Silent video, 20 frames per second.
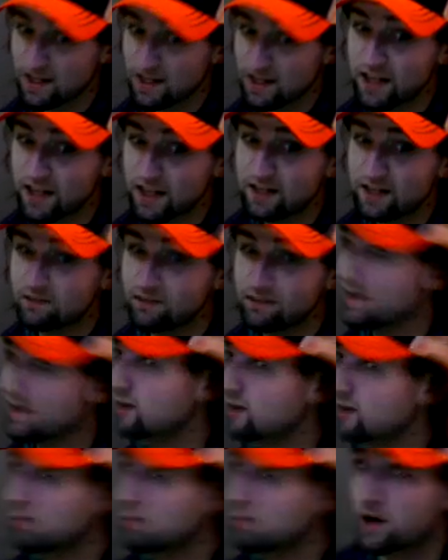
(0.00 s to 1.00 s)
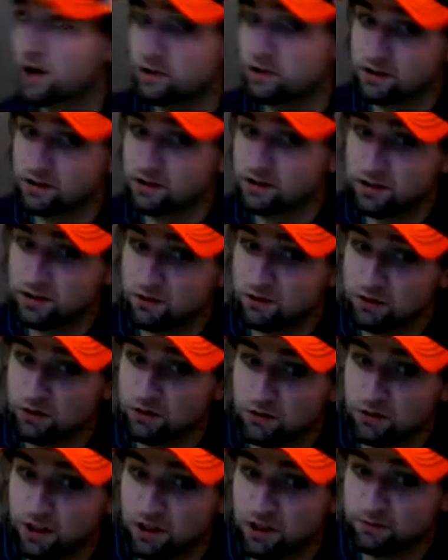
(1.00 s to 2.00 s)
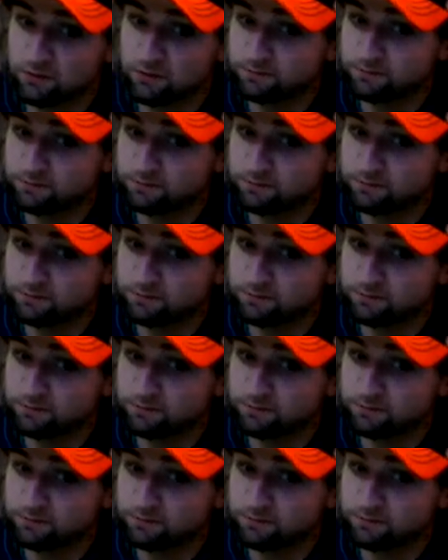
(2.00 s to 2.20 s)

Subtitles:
negative at quadrant 2 and 3.